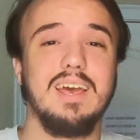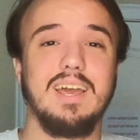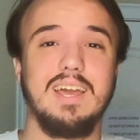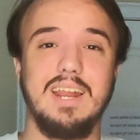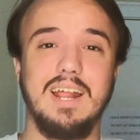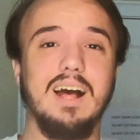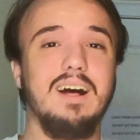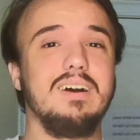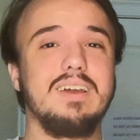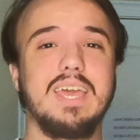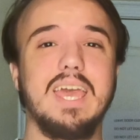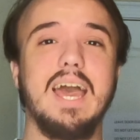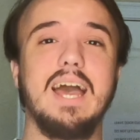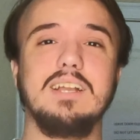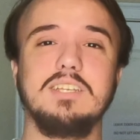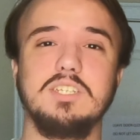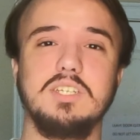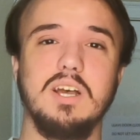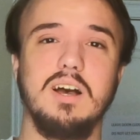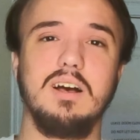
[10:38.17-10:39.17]
And I'll
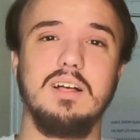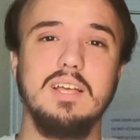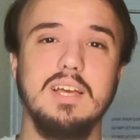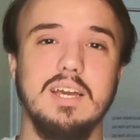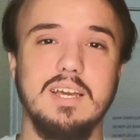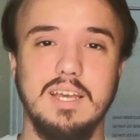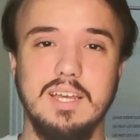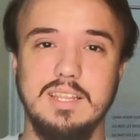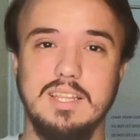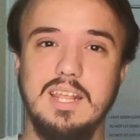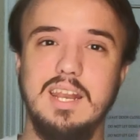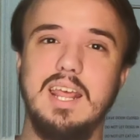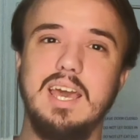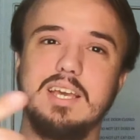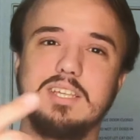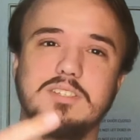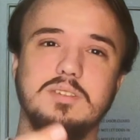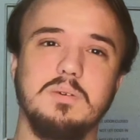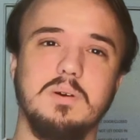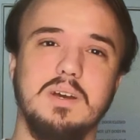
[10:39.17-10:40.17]
catch y'all in the next